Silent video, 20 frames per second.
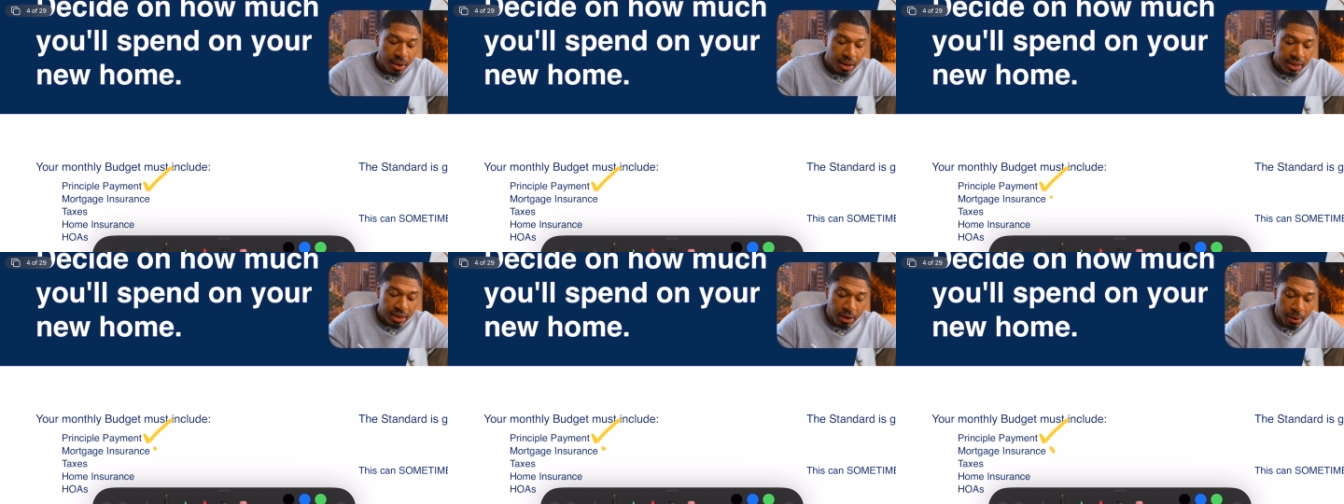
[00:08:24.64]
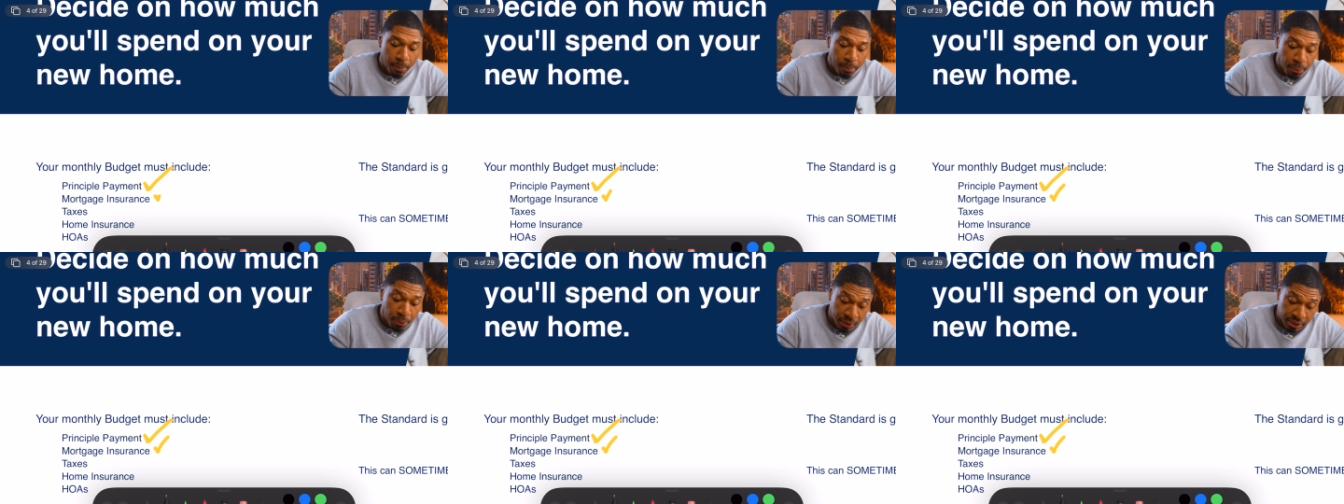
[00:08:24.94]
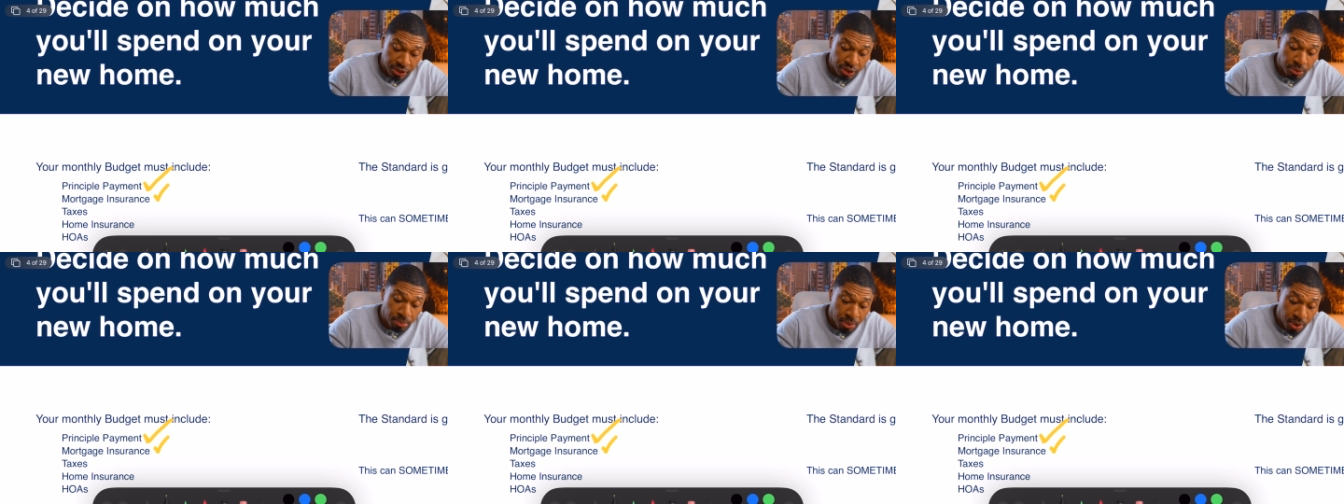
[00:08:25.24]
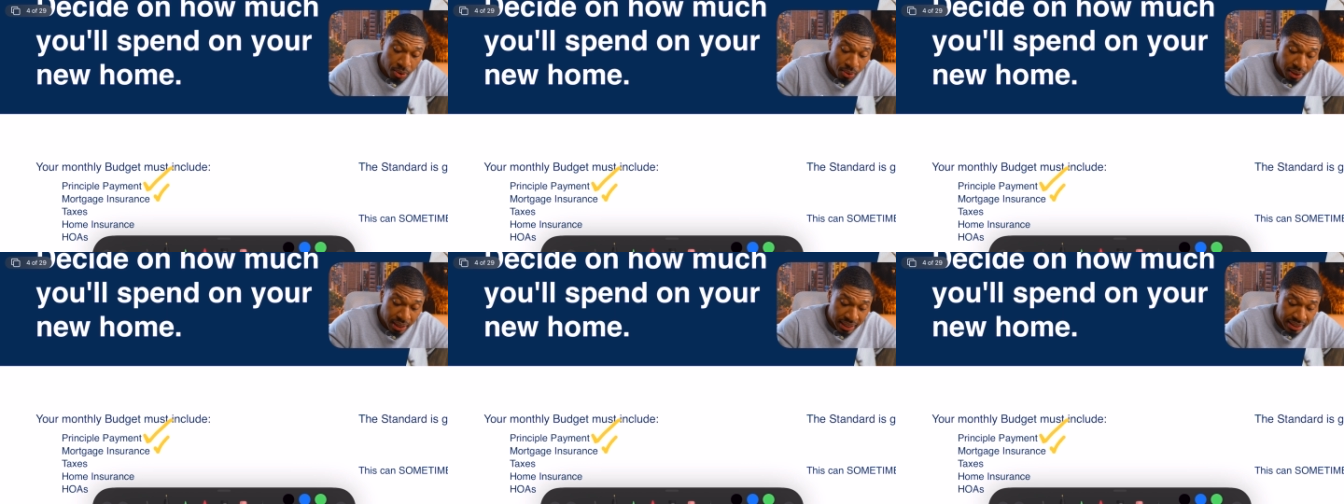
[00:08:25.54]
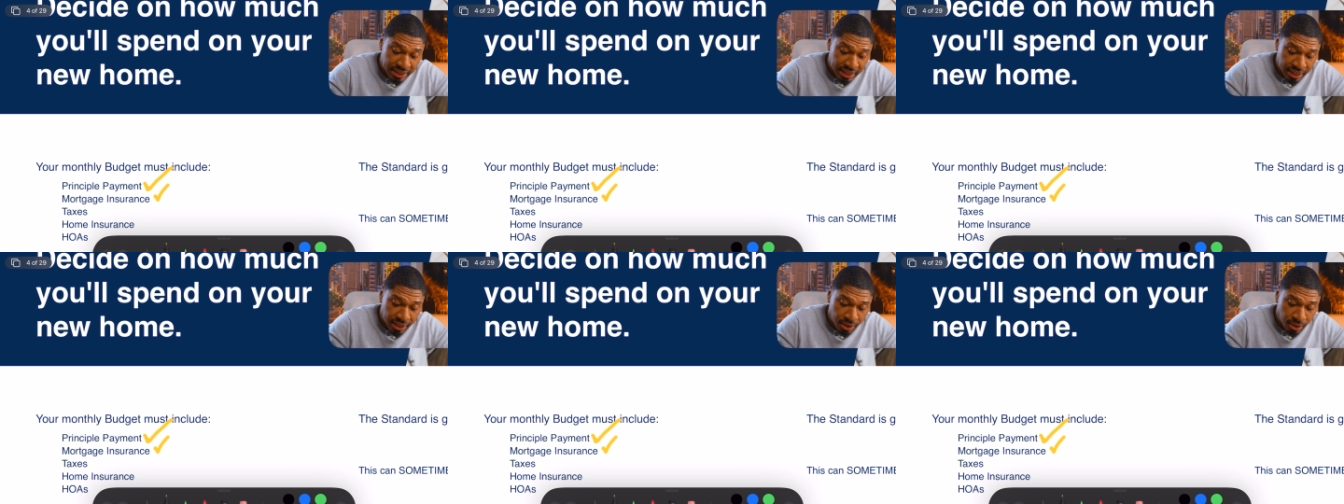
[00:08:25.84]
Your principal
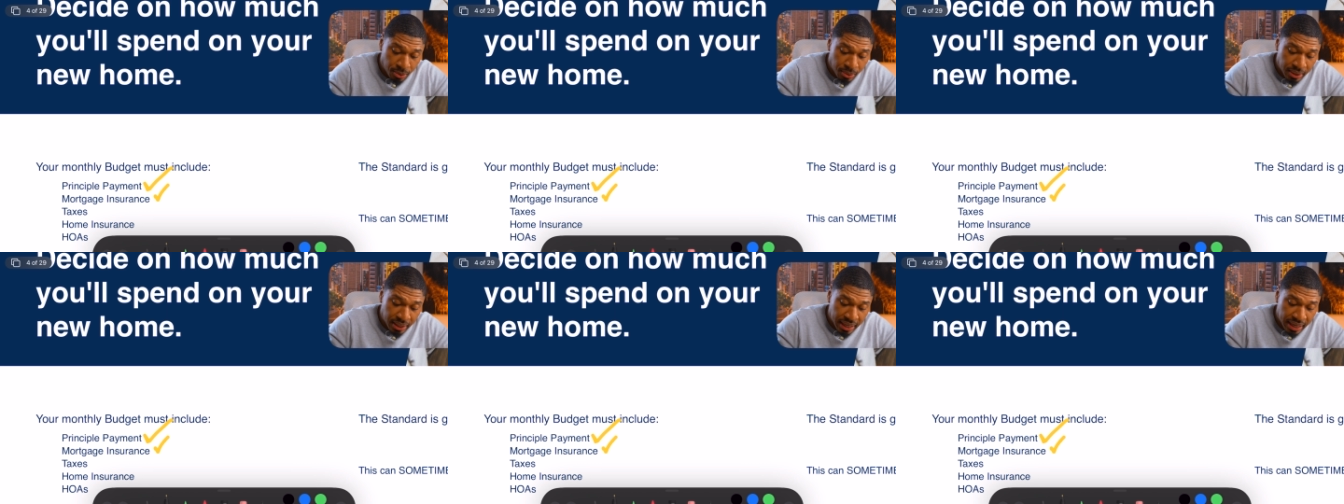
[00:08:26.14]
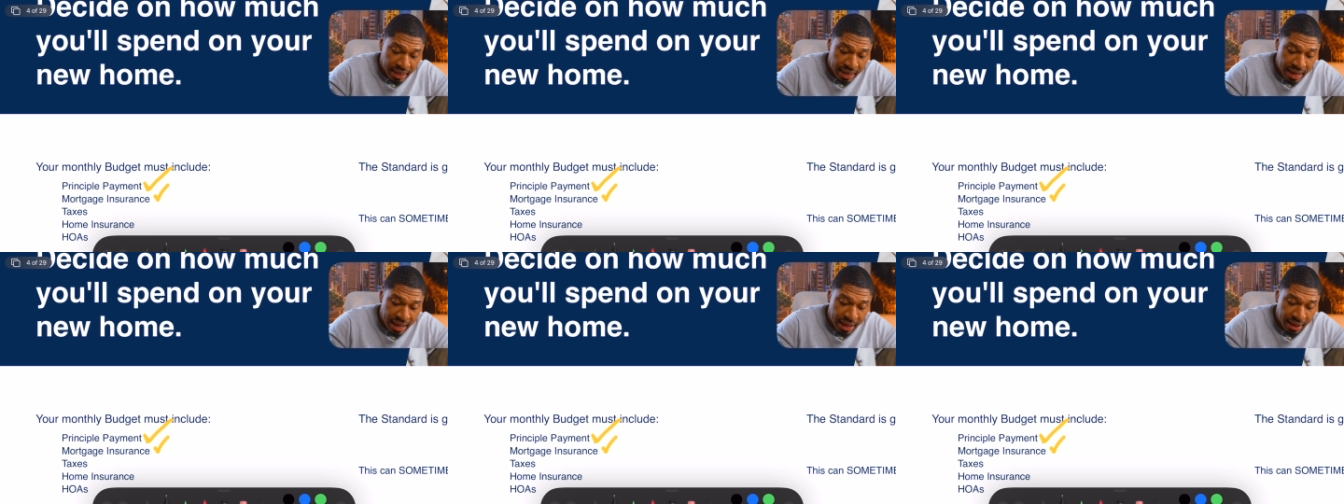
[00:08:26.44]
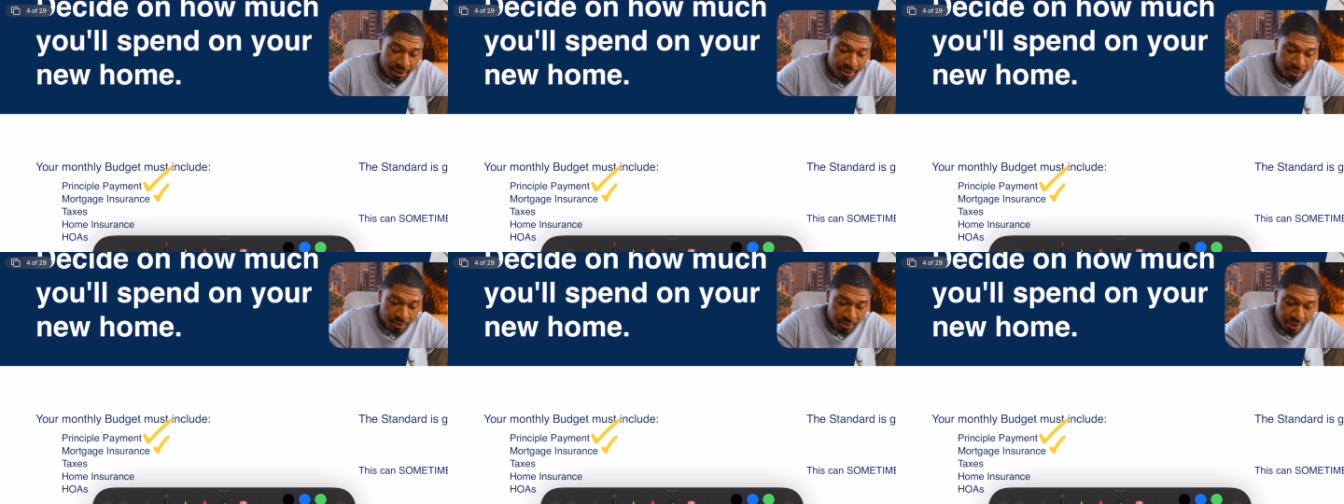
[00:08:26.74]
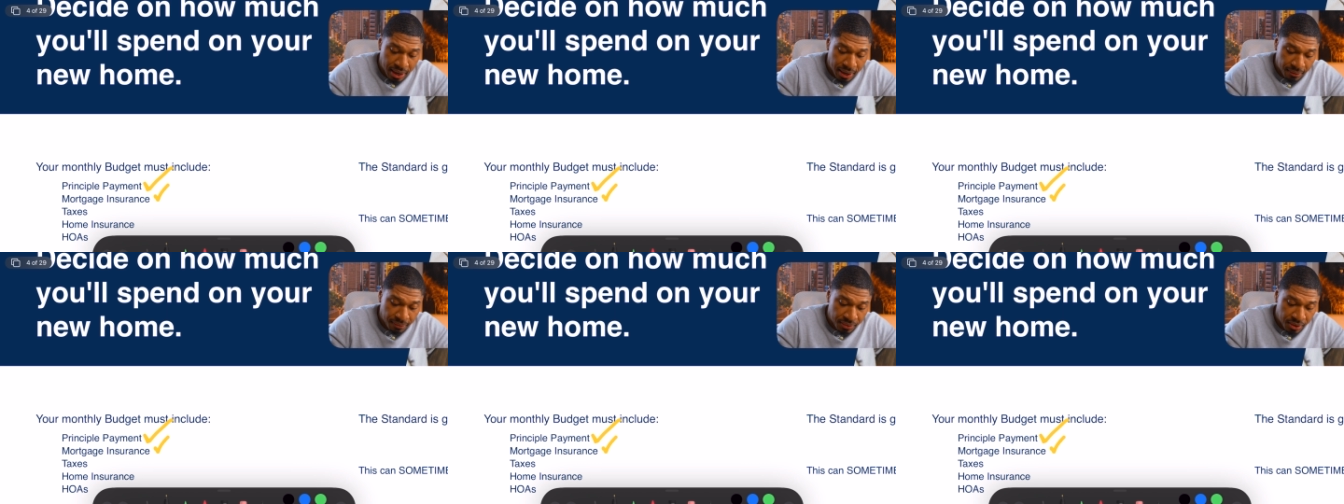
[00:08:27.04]
is included in that, right?